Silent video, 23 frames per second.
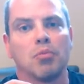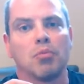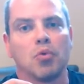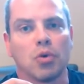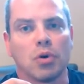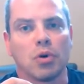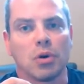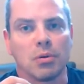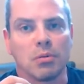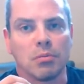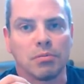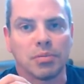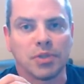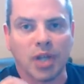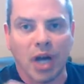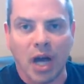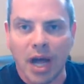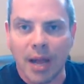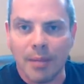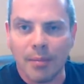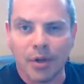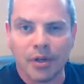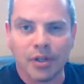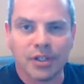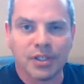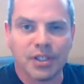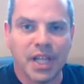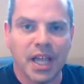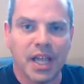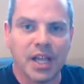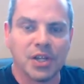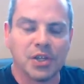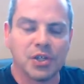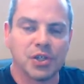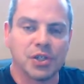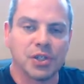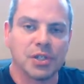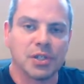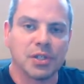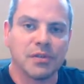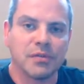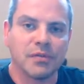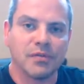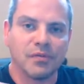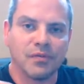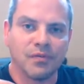more time under
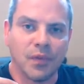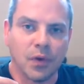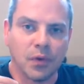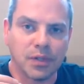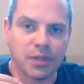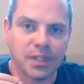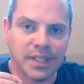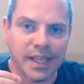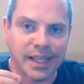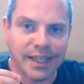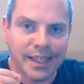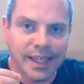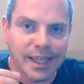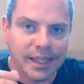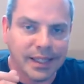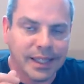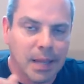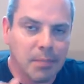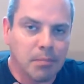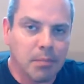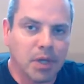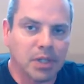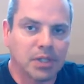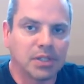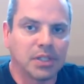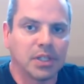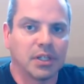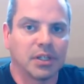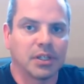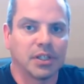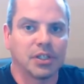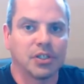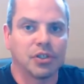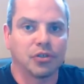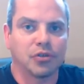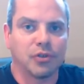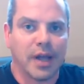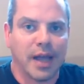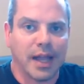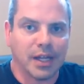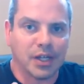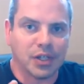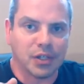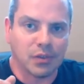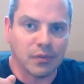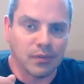tension focusing on getting that muscular
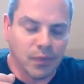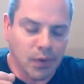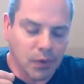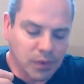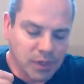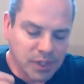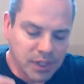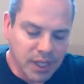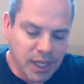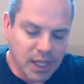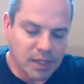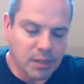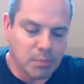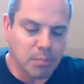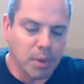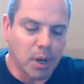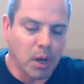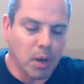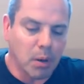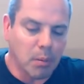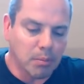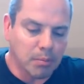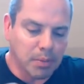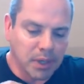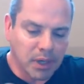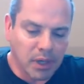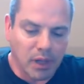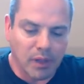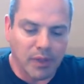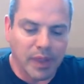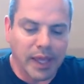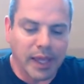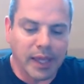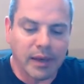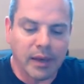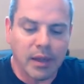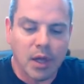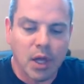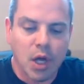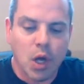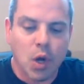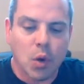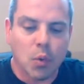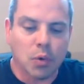contraction focusing on the pump and all that